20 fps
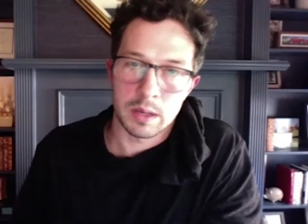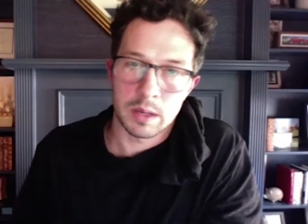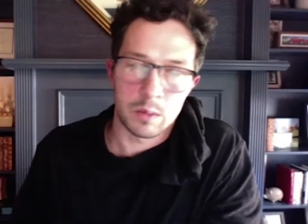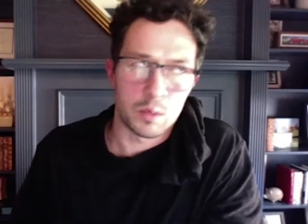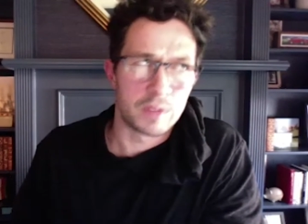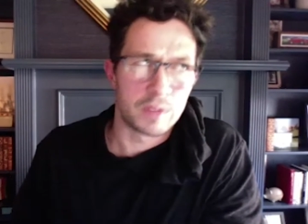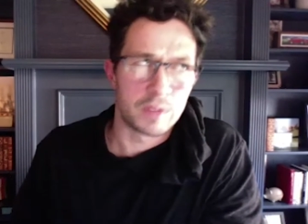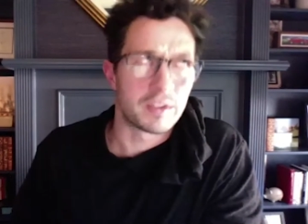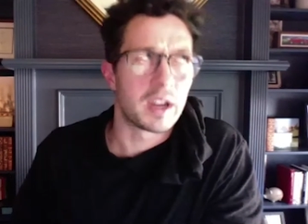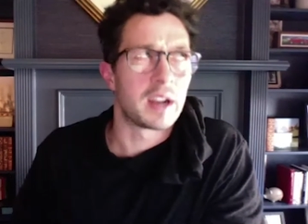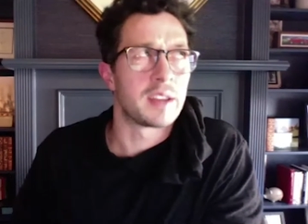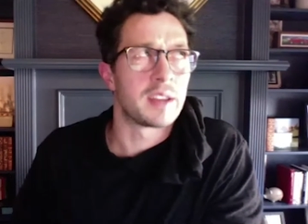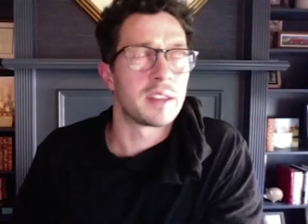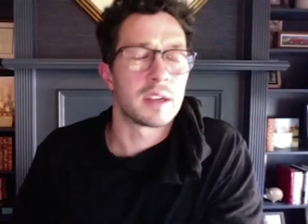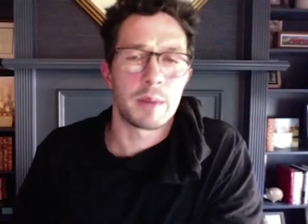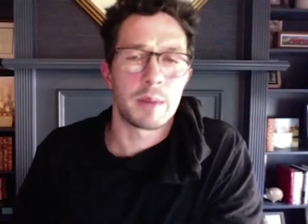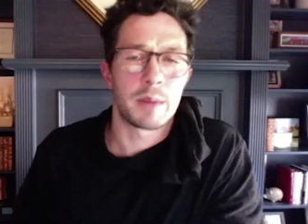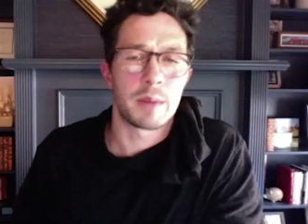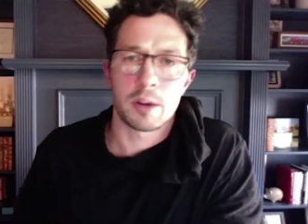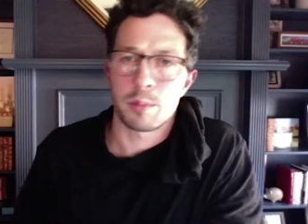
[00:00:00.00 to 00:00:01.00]
and we've got, I think, a
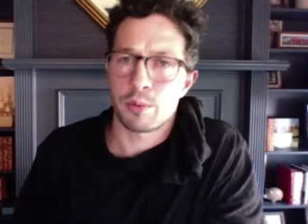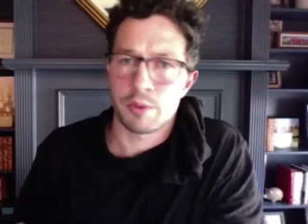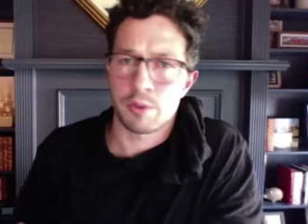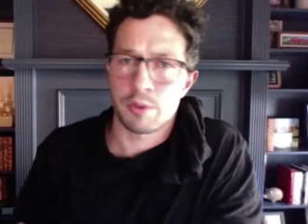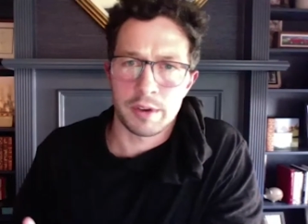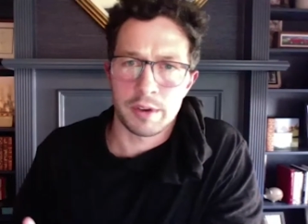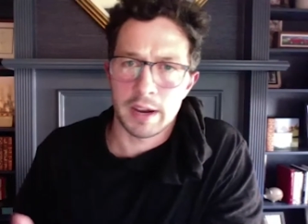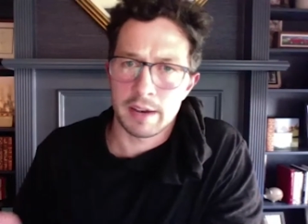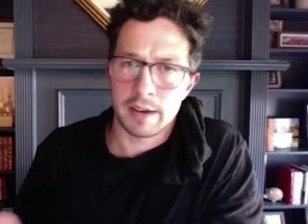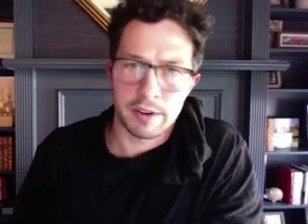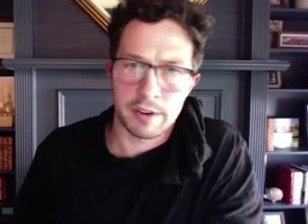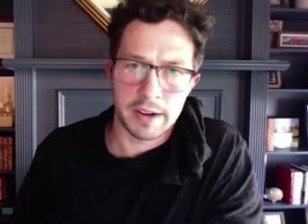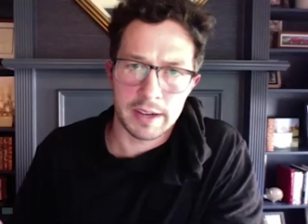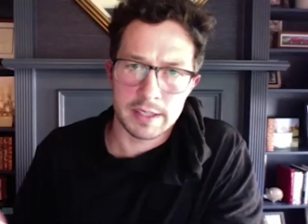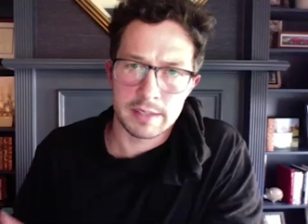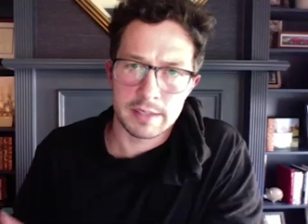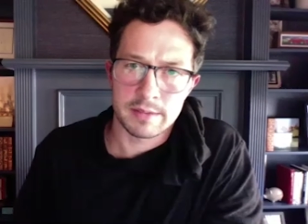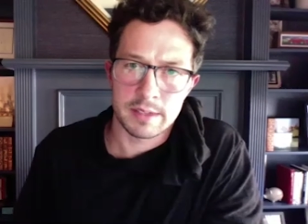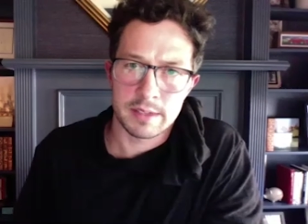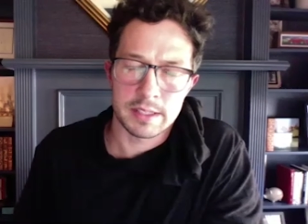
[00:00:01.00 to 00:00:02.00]
Matterport on every
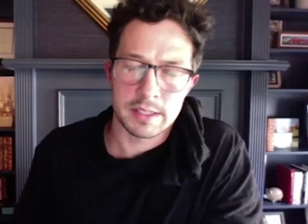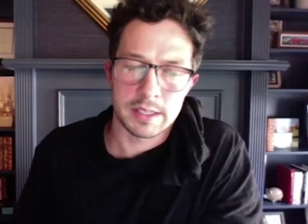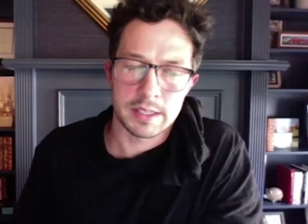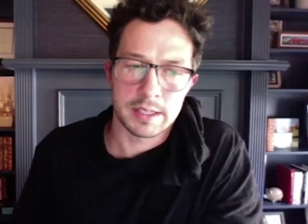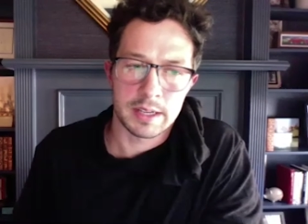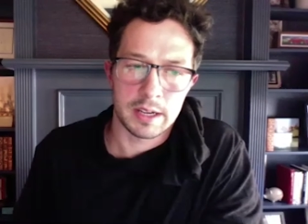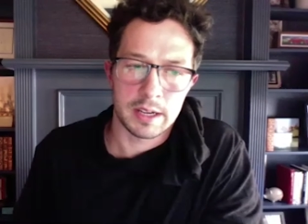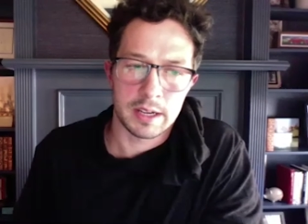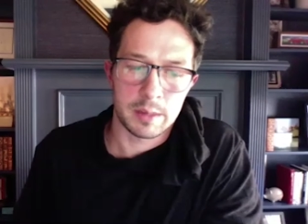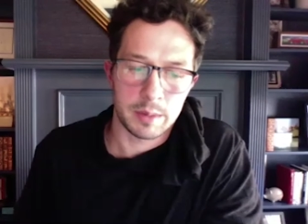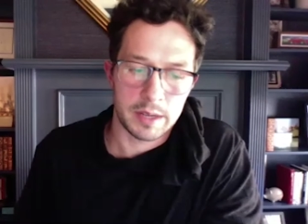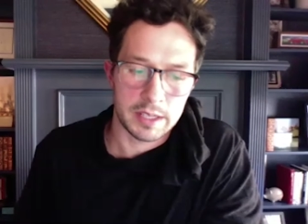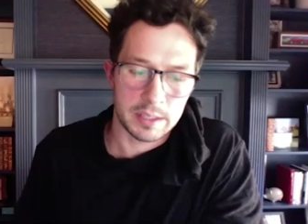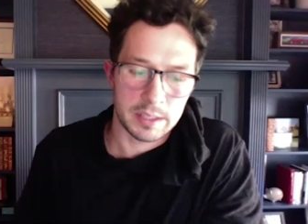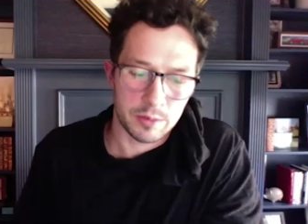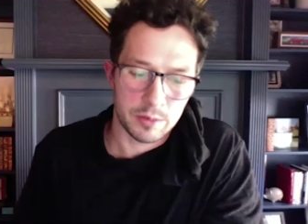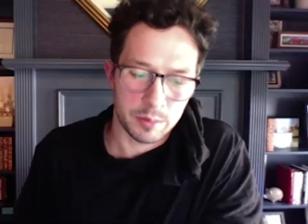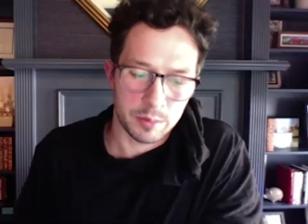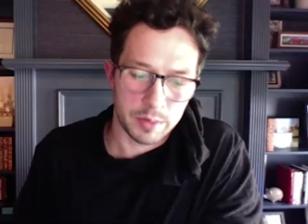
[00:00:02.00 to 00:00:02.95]
active listing now possible.